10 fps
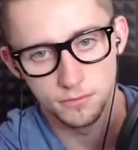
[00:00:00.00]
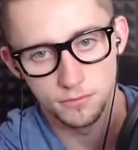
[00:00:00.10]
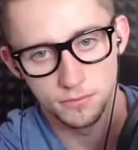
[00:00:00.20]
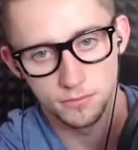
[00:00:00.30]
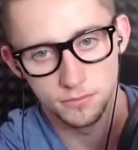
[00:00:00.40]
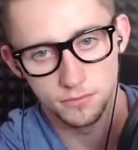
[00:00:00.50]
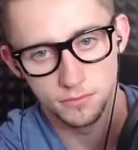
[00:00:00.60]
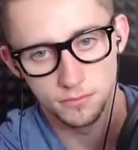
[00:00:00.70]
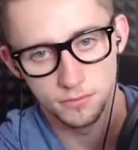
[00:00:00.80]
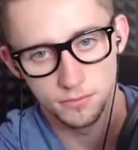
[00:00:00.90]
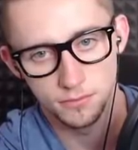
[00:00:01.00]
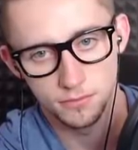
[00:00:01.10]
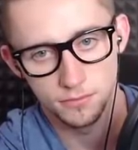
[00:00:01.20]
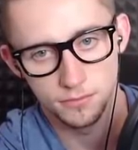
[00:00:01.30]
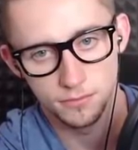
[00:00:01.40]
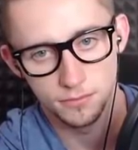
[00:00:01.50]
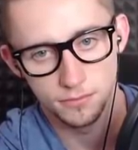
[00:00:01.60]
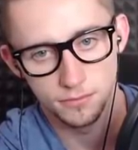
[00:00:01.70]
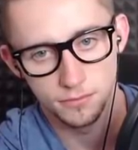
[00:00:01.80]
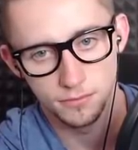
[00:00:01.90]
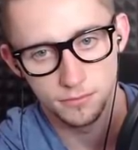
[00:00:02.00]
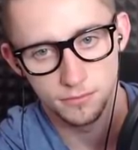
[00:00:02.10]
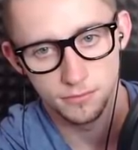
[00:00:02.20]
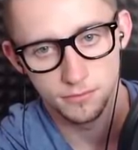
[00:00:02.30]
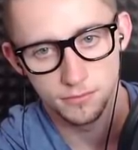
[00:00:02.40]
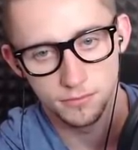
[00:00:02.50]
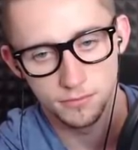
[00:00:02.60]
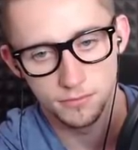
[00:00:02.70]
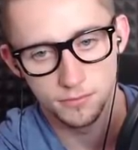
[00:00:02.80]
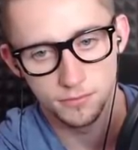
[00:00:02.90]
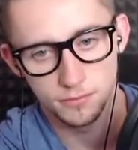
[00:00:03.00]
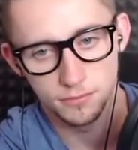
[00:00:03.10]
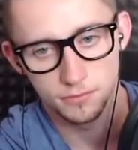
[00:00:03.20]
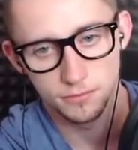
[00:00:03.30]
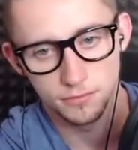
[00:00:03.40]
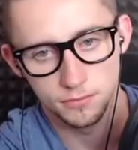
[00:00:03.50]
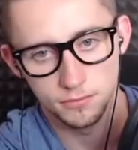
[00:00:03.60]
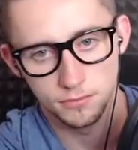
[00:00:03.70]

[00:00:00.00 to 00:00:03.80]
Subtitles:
(no one is talking)